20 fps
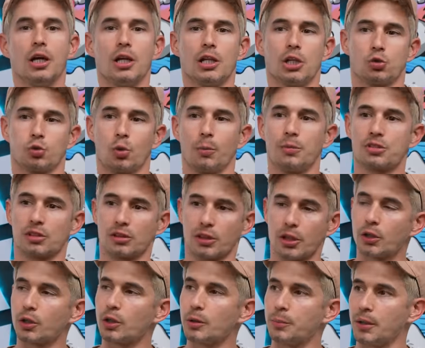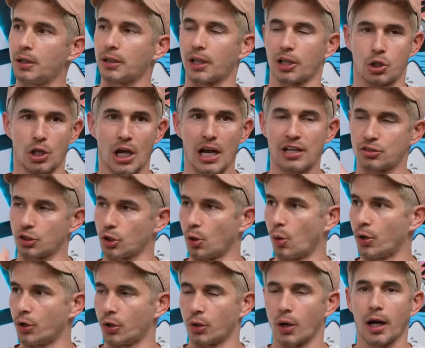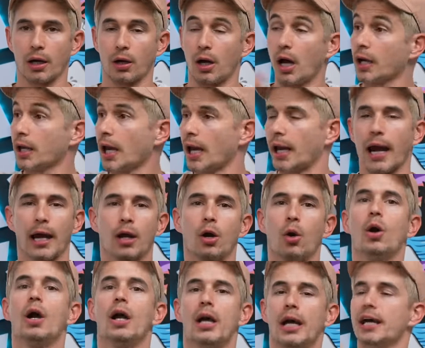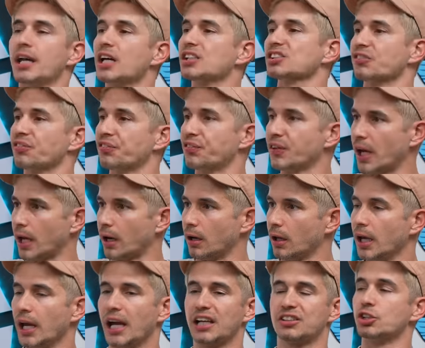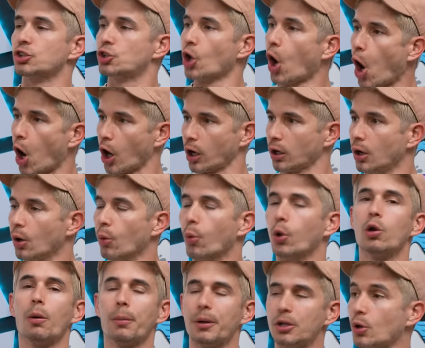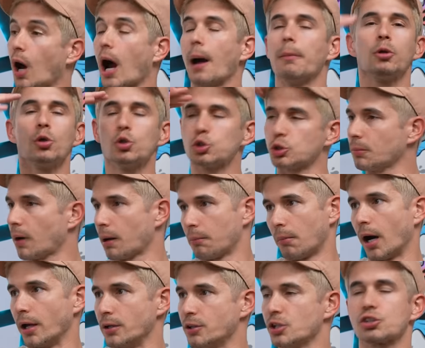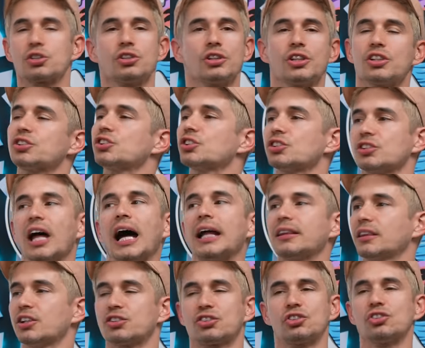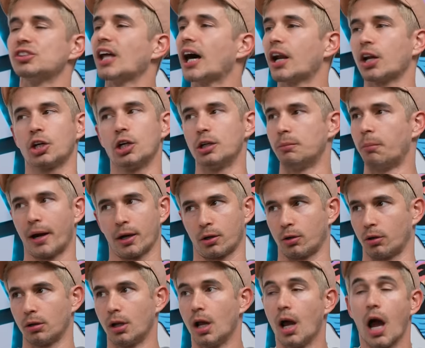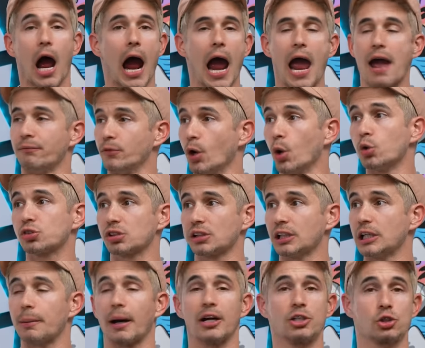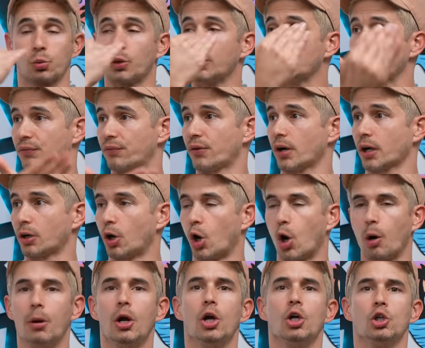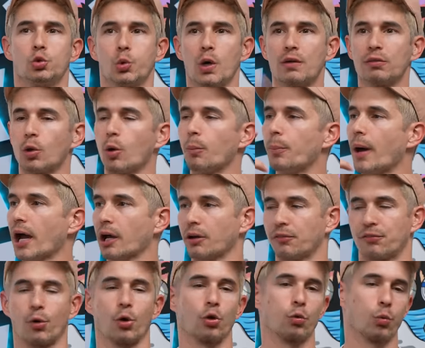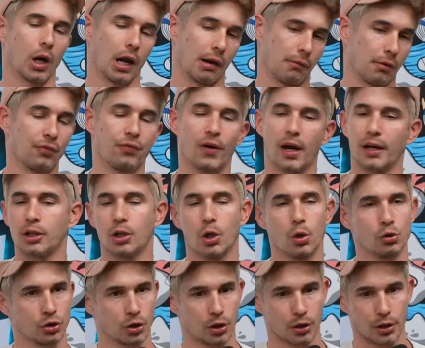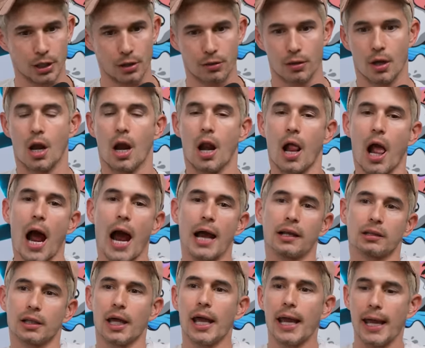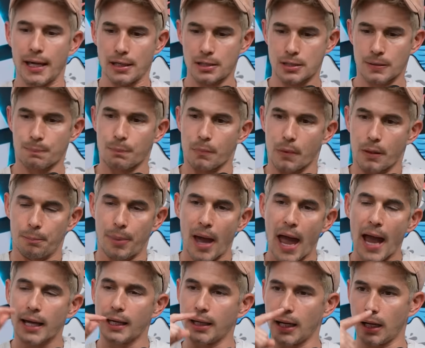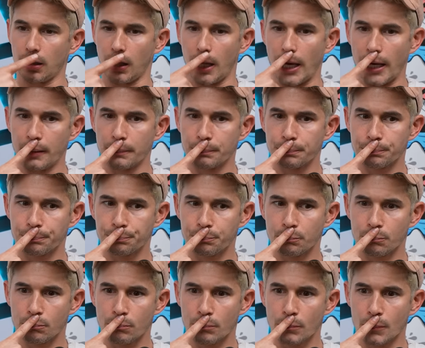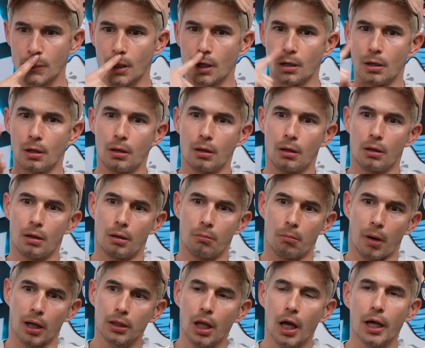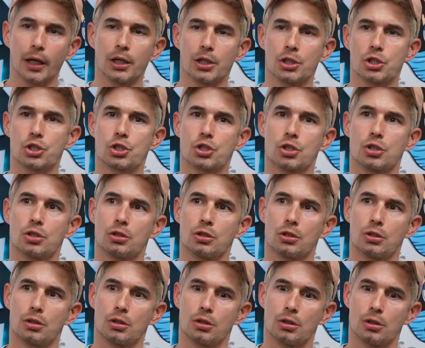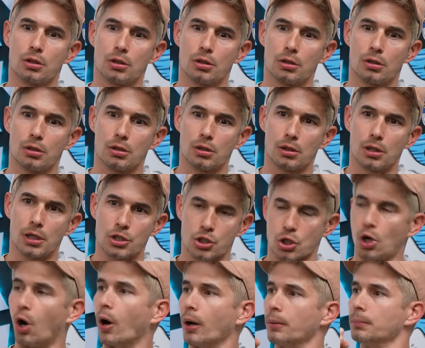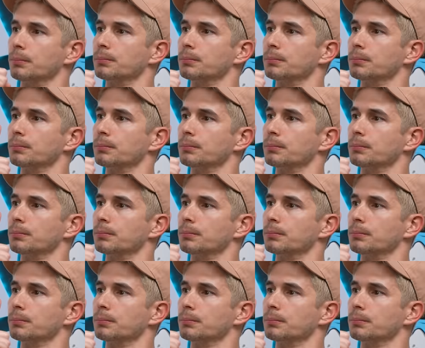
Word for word: This woman's literally being like, he has to go under. I, again, I go, it doesn't fit. It's a dog. What do you want me to do? I'm losing my mind. This this is not this is not a good Michael. Yeah. I have no sleep. I just want to get fucking home. So we have a little back and forth, whatever. It finally goes underneath. I land back in LA. My luggage is gone.